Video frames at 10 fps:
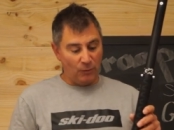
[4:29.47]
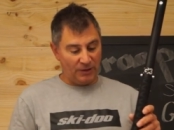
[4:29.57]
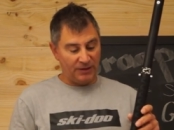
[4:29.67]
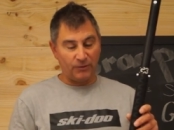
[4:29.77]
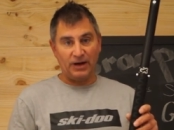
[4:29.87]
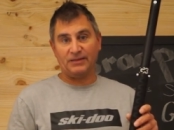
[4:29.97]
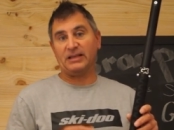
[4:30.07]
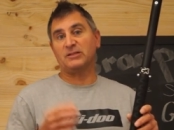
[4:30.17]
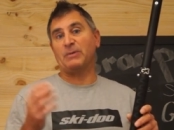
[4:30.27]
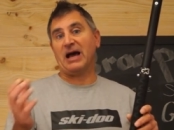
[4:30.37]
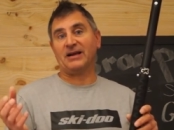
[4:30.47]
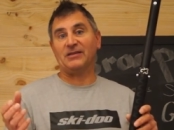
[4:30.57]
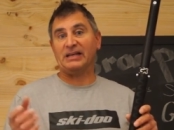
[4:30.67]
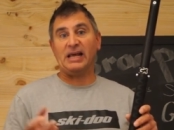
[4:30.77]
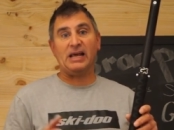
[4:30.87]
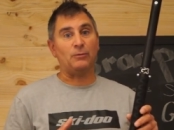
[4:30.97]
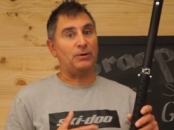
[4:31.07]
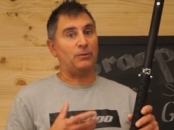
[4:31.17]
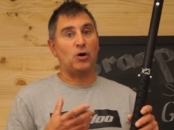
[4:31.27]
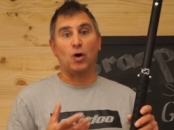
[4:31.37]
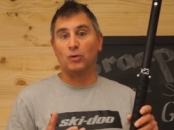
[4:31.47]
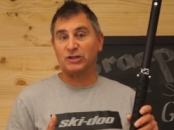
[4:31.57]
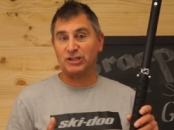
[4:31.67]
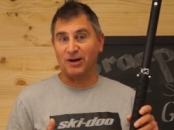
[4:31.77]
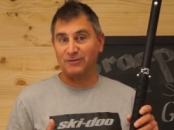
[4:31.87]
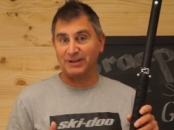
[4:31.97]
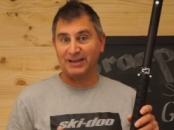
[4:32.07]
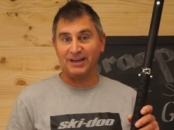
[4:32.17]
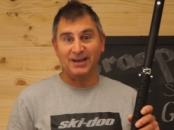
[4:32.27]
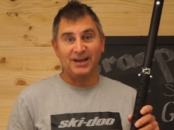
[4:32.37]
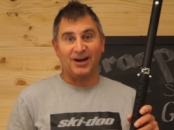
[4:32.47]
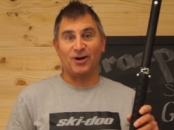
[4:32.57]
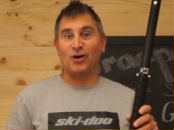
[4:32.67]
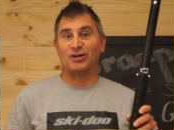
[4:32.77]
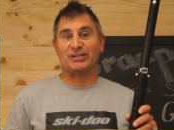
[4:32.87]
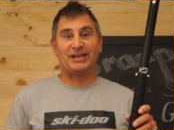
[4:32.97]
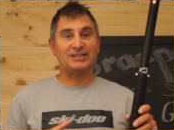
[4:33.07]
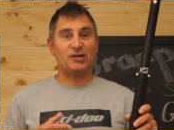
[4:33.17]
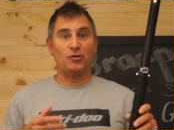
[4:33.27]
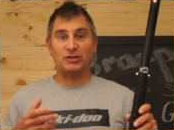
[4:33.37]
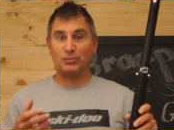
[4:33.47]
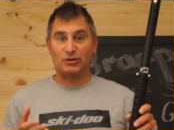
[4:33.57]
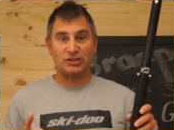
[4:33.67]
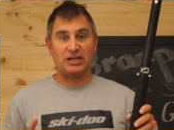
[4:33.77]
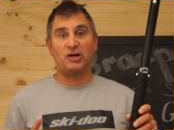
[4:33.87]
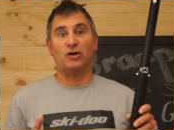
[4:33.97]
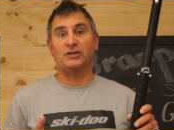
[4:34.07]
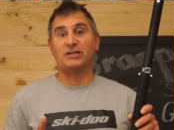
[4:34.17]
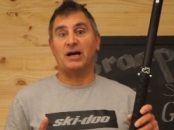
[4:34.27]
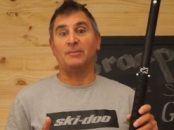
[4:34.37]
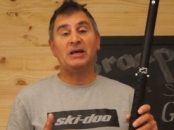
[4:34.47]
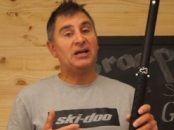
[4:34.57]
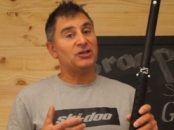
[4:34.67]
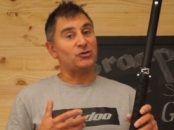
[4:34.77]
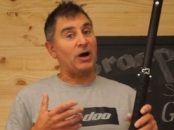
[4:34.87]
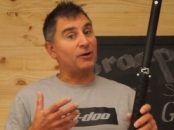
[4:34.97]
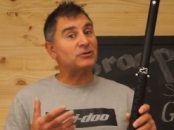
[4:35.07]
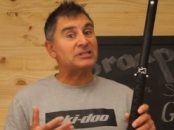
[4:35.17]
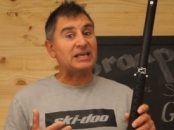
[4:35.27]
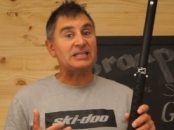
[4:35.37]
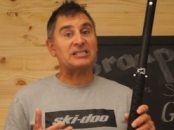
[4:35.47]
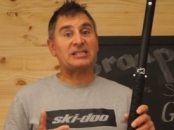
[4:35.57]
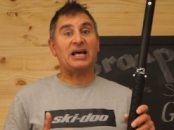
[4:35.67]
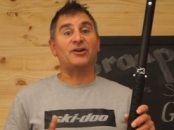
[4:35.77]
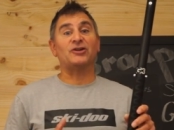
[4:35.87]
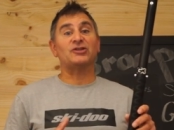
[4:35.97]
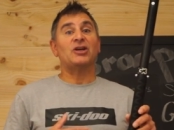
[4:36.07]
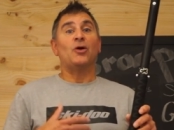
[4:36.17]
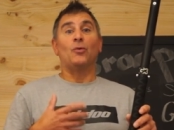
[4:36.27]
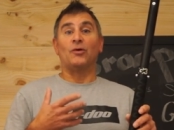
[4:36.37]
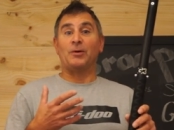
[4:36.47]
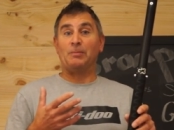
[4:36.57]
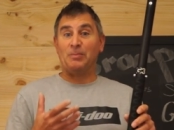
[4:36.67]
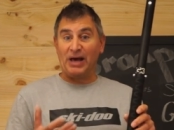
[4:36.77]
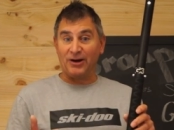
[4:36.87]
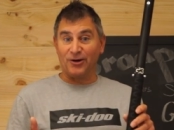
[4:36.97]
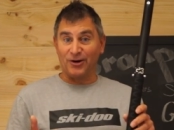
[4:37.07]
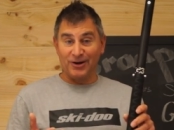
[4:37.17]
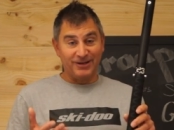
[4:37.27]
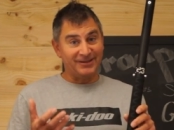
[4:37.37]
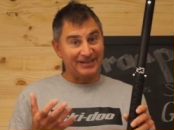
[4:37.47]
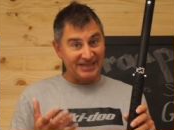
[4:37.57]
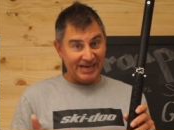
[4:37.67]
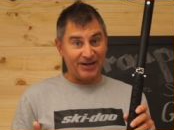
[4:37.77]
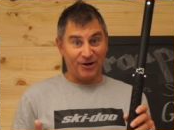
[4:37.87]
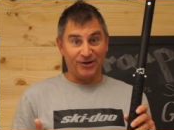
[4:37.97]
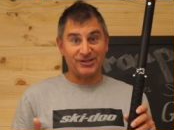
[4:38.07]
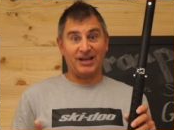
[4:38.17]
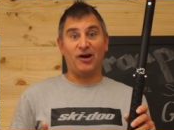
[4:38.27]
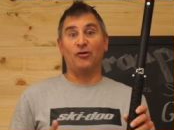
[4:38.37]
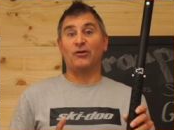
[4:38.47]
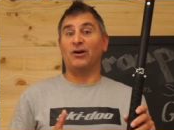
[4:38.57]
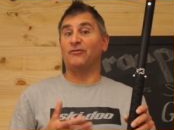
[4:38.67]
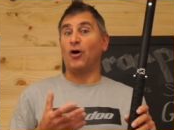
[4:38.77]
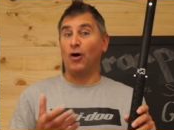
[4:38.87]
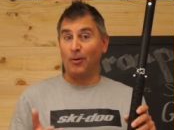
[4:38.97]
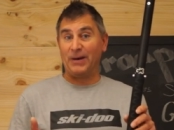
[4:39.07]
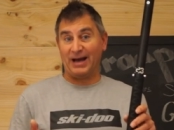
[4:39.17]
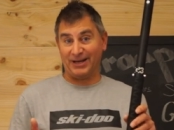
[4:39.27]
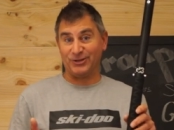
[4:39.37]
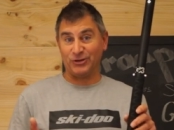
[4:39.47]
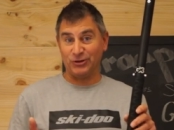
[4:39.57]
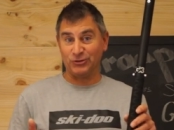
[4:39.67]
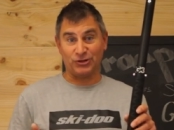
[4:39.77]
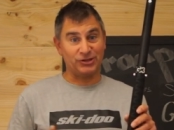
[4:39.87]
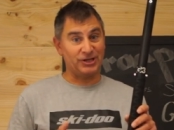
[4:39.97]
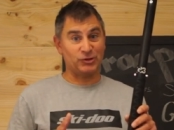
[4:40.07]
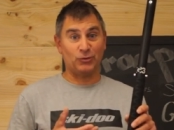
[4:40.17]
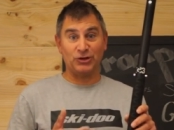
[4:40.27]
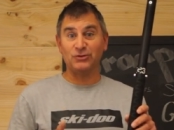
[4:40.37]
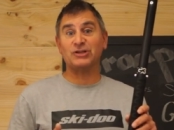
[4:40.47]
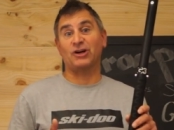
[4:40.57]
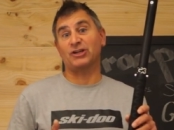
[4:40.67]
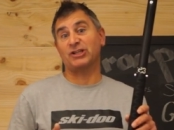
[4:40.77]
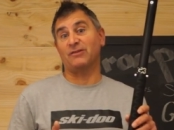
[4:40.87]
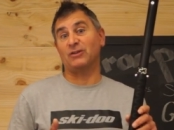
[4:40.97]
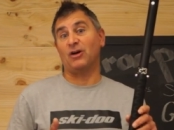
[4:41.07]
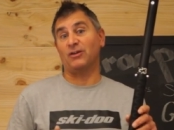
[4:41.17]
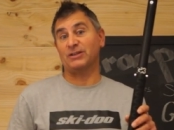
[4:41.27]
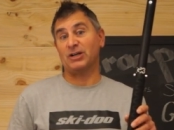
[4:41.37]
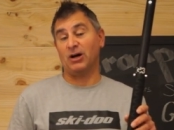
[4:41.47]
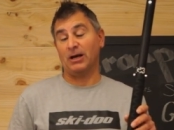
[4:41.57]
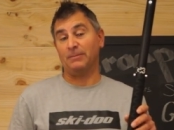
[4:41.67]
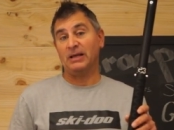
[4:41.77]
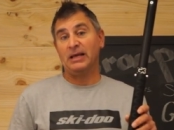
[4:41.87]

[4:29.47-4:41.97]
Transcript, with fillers: One of the great things back in the day, we were always shoveling uh, our sleds out because we were stuck all the time. So I would say sledders were the better diggers out of all backcountry users because we're using our shovel all the time.